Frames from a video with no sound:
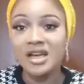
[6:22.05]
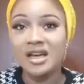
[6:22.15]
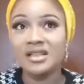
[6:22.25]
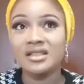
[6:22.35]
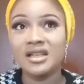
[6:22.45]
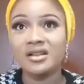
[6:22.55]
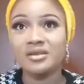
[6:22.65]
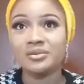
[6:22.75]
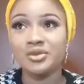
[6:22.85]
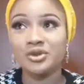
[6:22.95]
And the
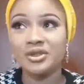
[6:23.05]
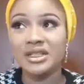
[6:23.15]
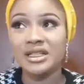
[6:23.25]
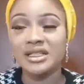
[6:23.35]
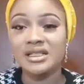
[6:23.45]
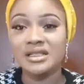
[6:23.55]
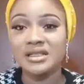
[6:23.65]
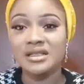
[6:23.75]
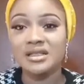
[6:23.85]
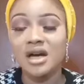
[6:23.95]
second book
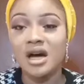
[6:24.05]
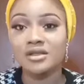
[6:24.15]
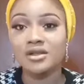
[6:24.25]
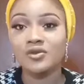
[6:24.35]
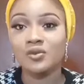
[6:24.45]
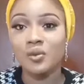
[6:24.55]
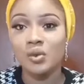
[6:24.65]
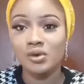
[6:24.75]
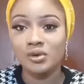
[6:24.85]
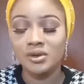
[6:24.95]
is The Art of
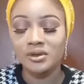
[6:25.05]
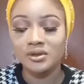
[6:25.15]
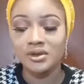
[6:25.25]
War.